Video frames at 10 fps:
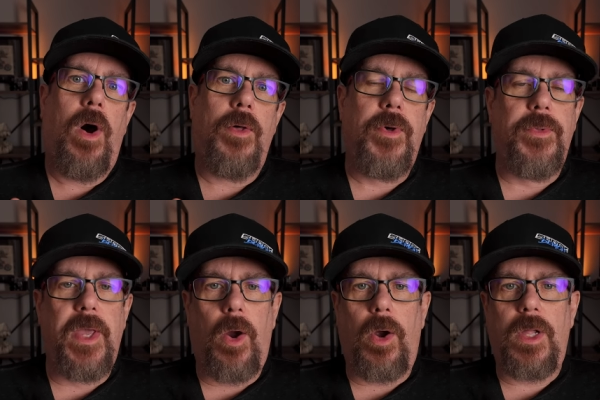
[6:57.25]
although
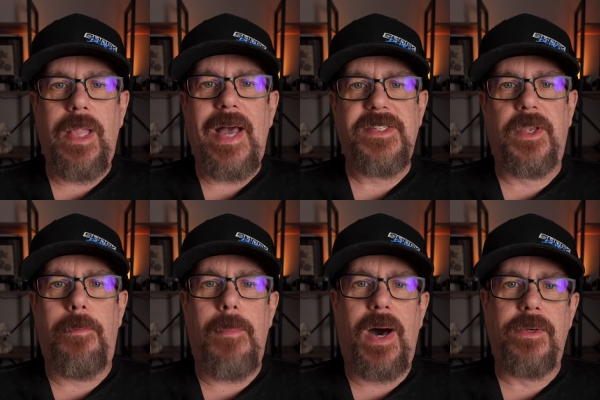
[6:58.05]
they are classic
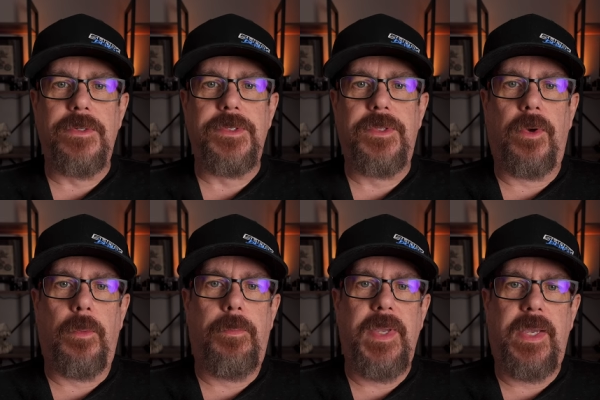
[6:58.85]
models,
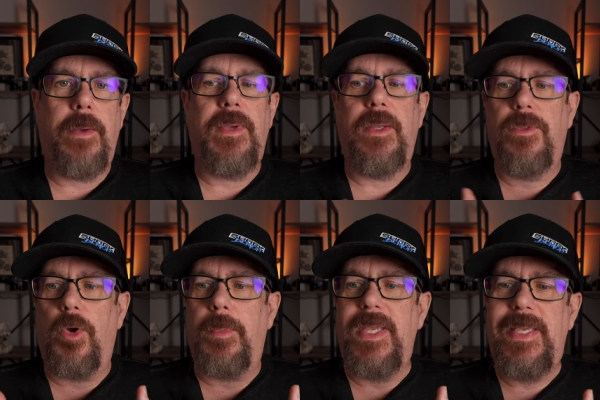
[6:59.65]
they're becoming
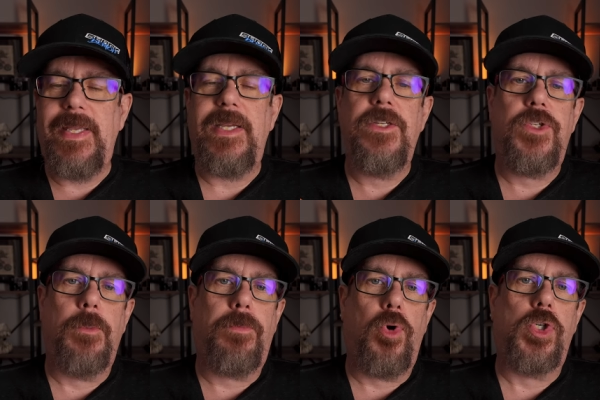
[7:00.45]
they're beginning
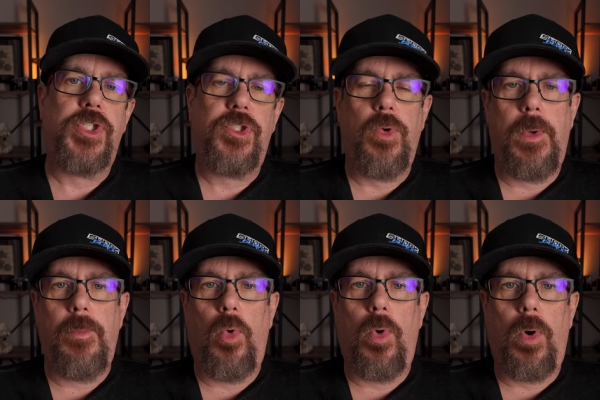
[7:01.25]
to push to a
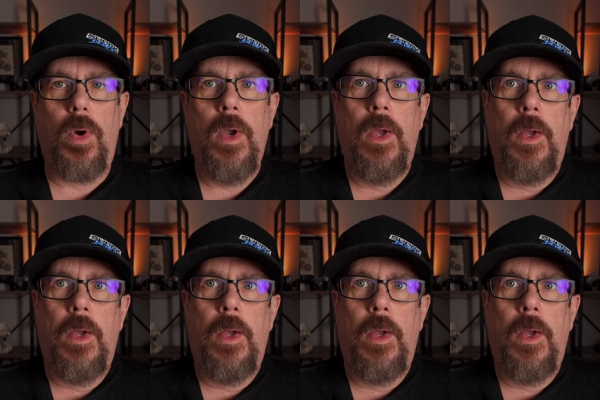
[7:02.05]
more